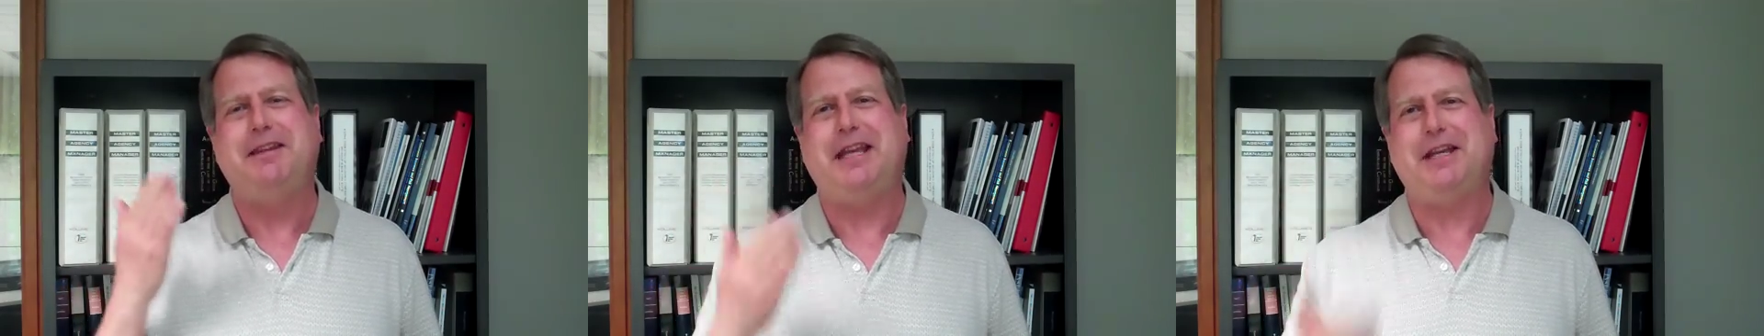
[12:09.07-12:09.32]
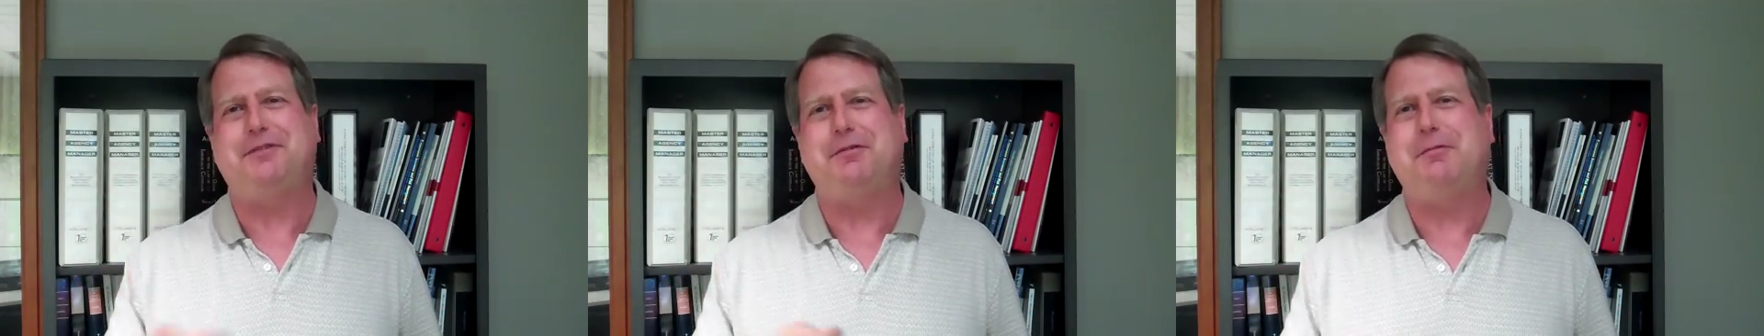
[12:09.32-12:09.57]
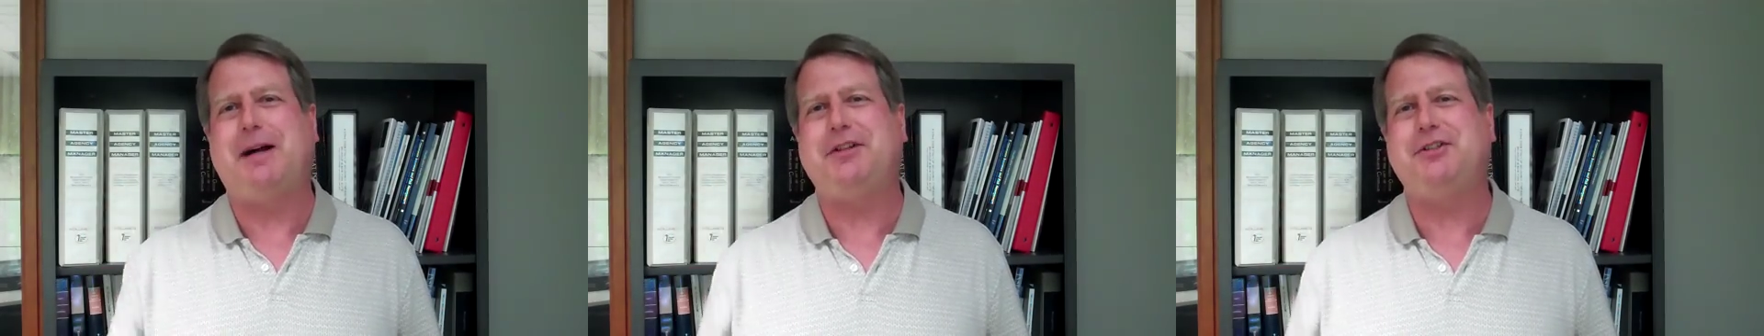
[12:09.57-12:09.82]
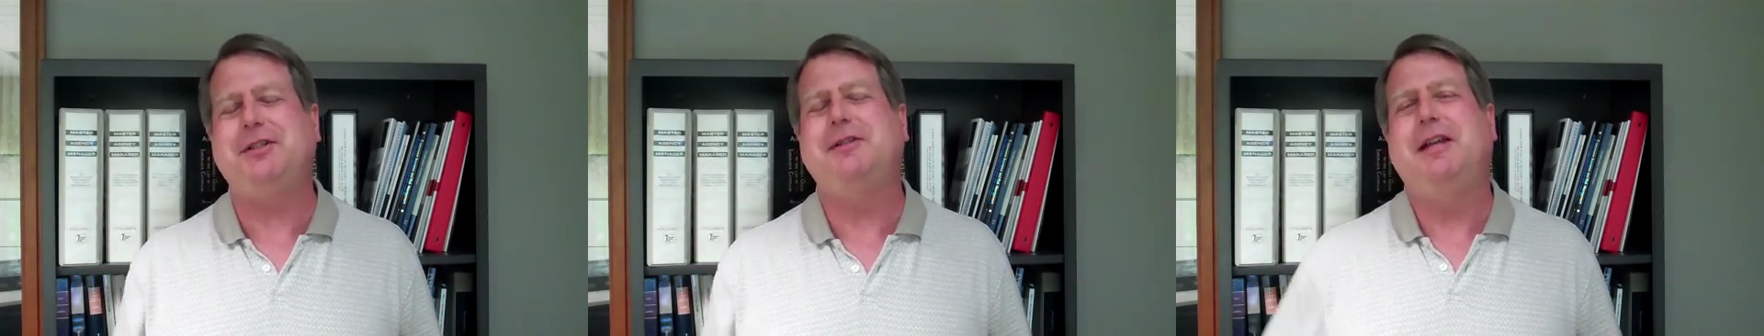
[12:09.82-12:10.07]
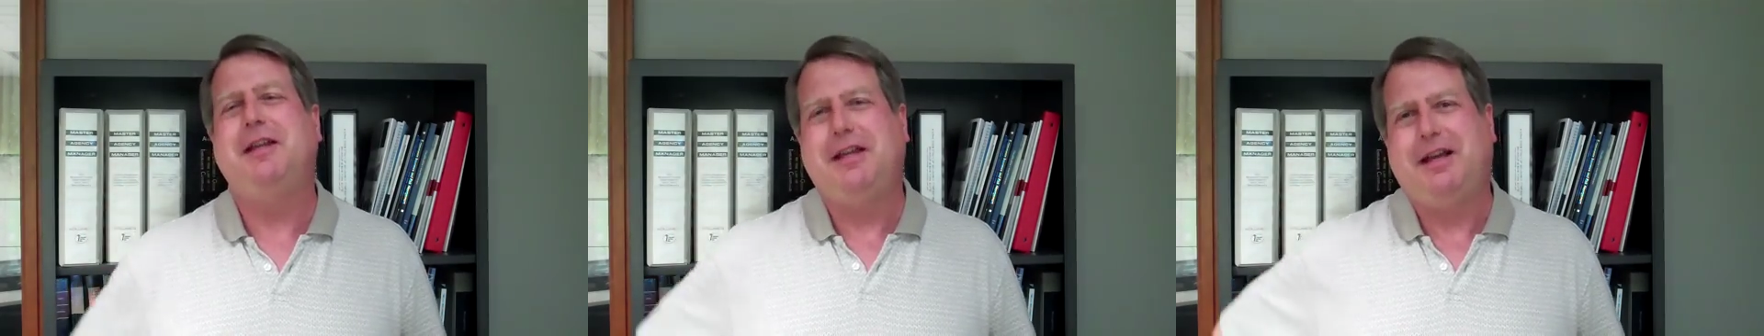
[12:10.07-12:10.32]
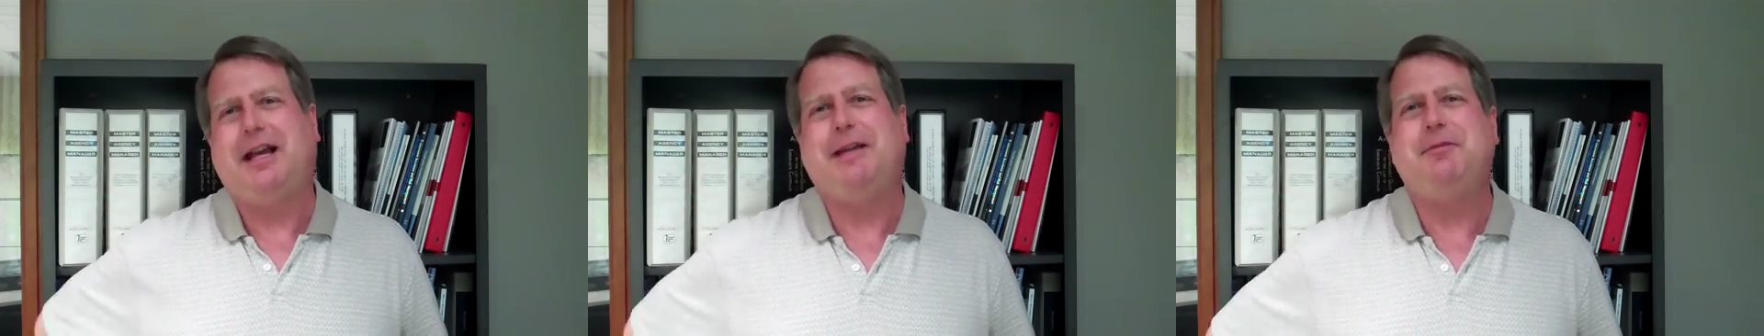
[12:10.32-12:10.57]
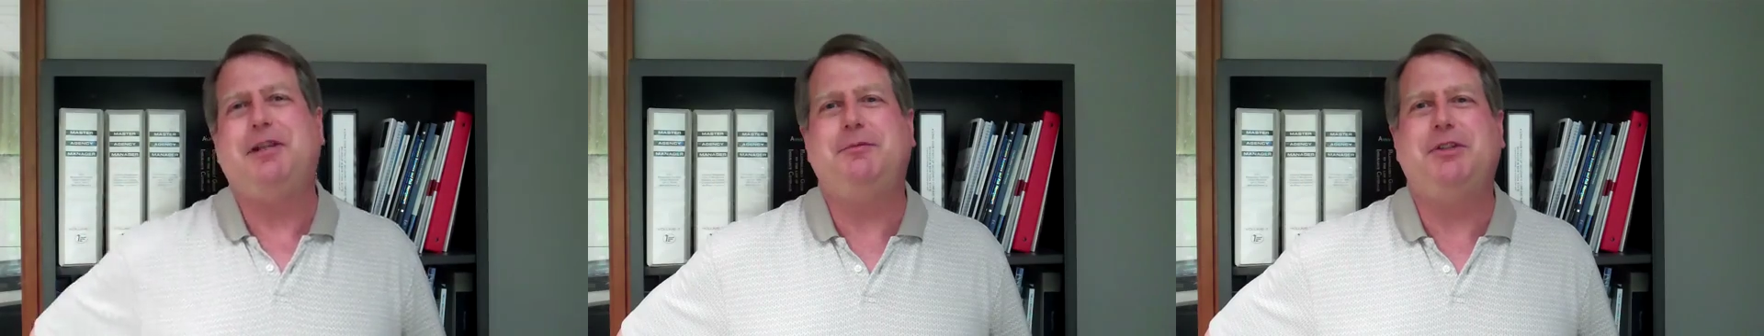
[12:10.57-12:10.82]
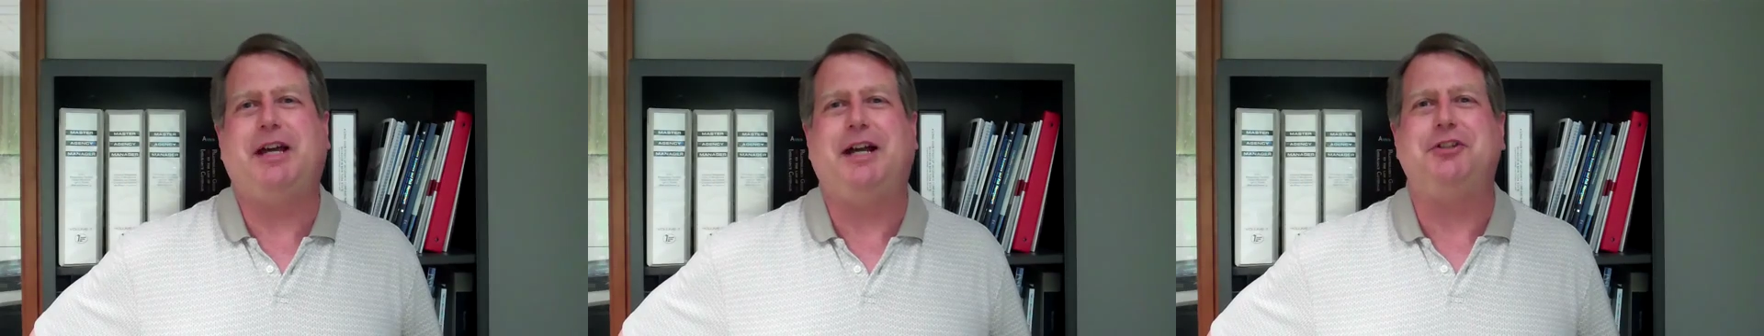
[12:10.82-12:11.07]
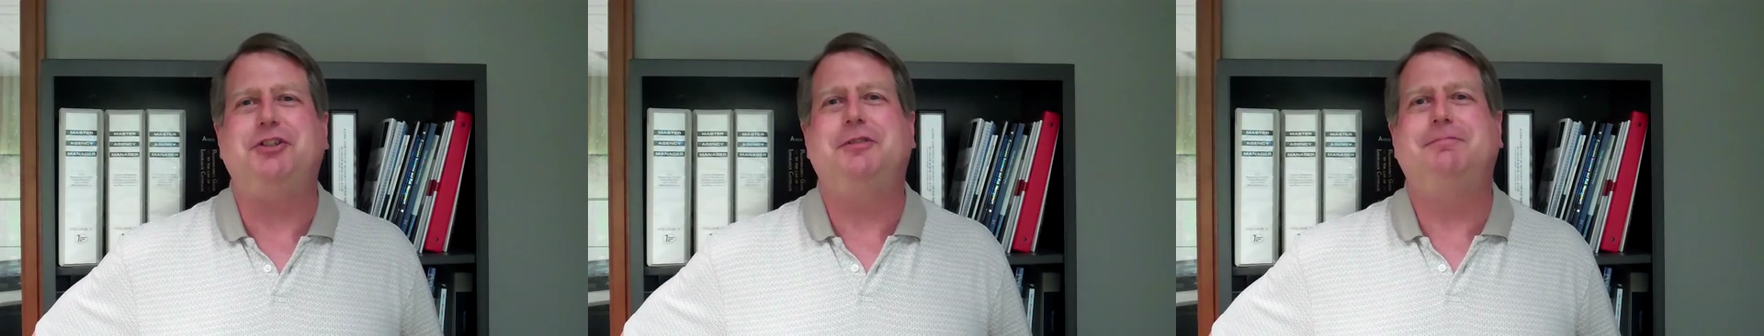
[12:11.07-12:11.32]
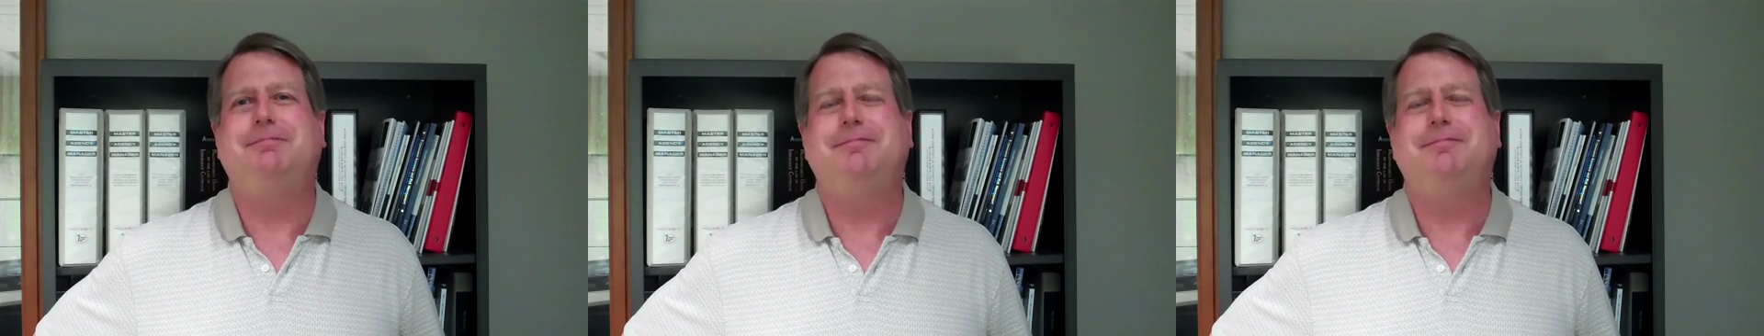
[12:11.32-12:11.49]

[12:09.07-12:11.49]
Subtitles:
Thanks for watching. I'm Tim Dodge.